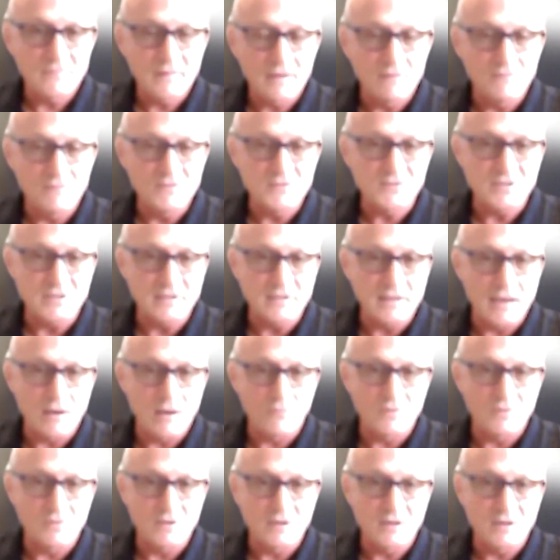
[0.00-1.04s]
Have you seen that
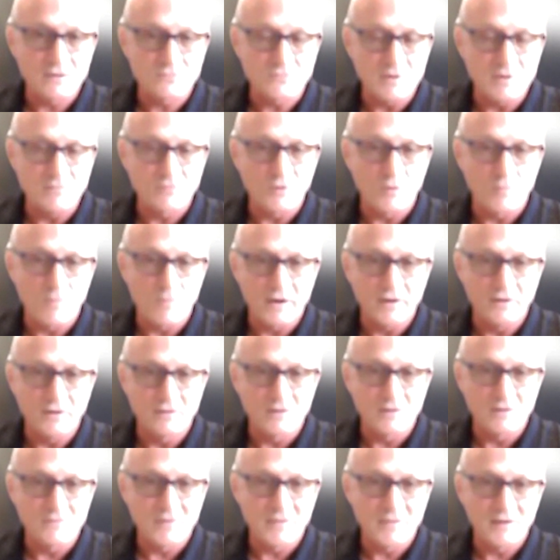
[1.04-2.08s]
one, the Extreme Flow miter
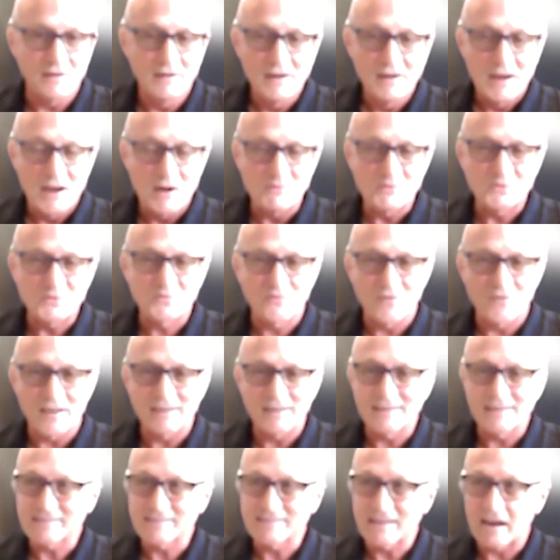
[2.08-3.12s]
over there? It was fun
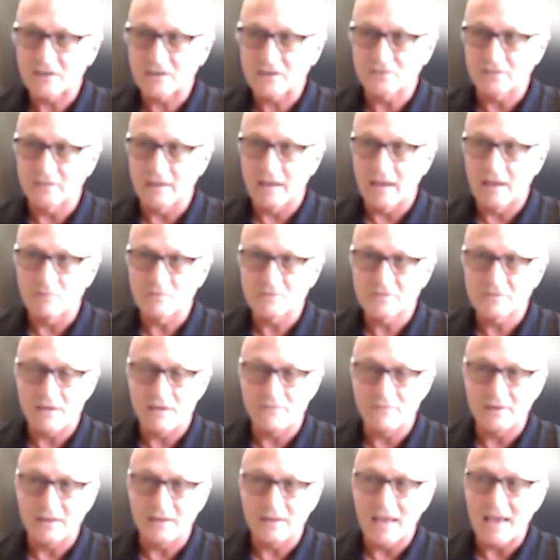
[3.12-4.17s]
because I actually was
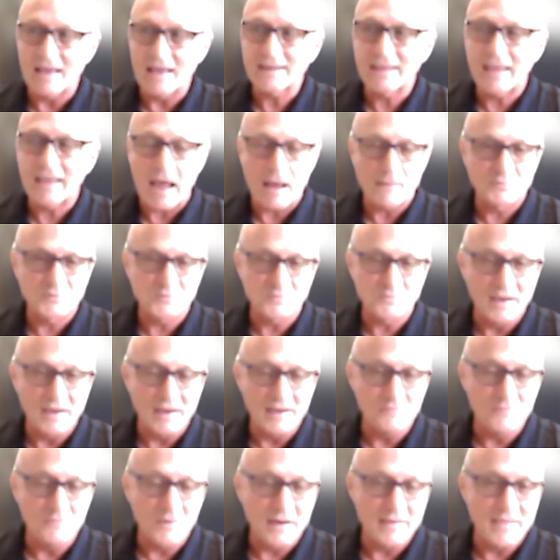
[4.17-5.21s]
having end caps
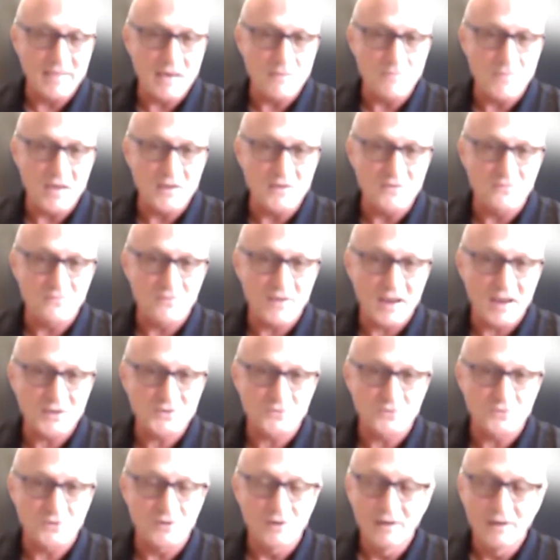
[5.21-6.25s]
made by that
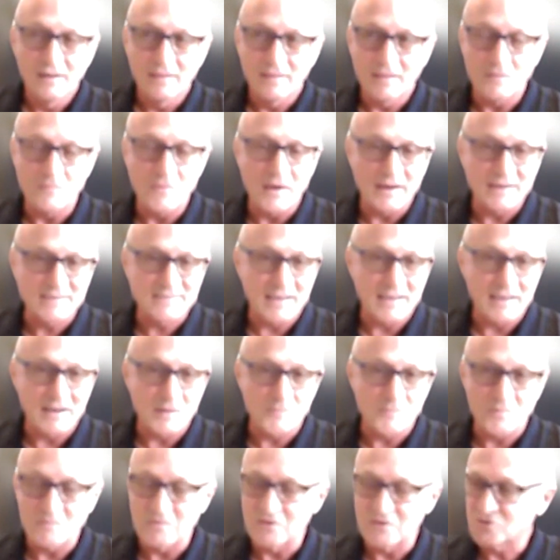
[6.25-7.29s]
manufacturer that makes that
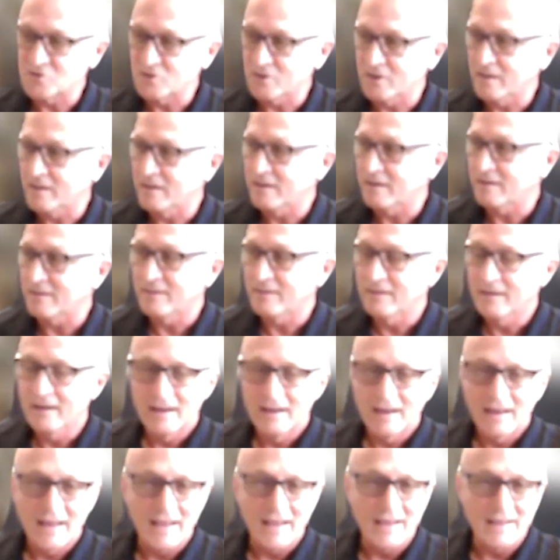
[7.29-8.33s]
up in Michigan here.
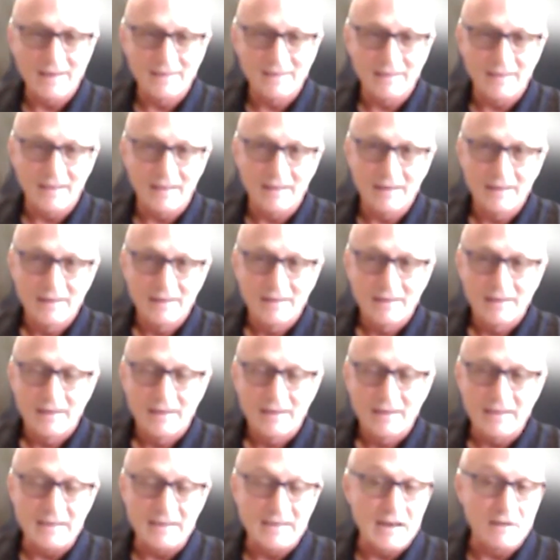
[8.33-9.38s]
And
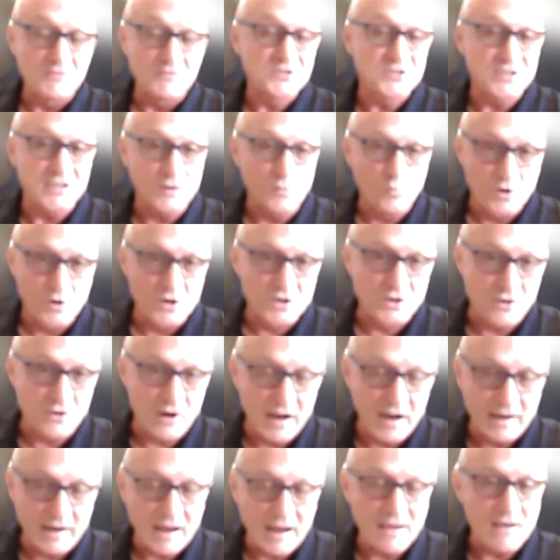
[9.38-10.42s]
he'd never seen a wood
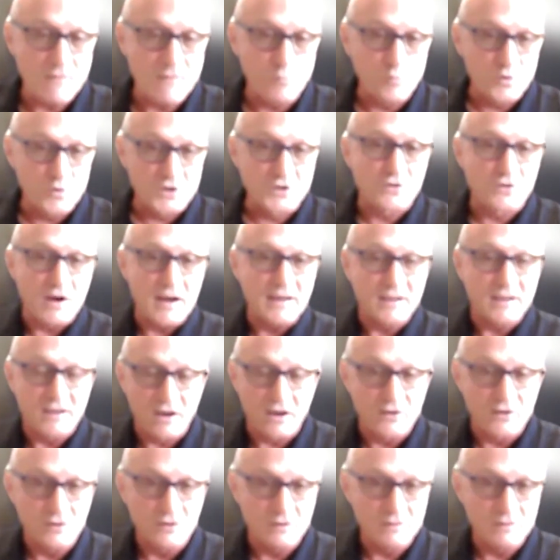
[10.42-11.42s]
grain. I have wood grain gutter.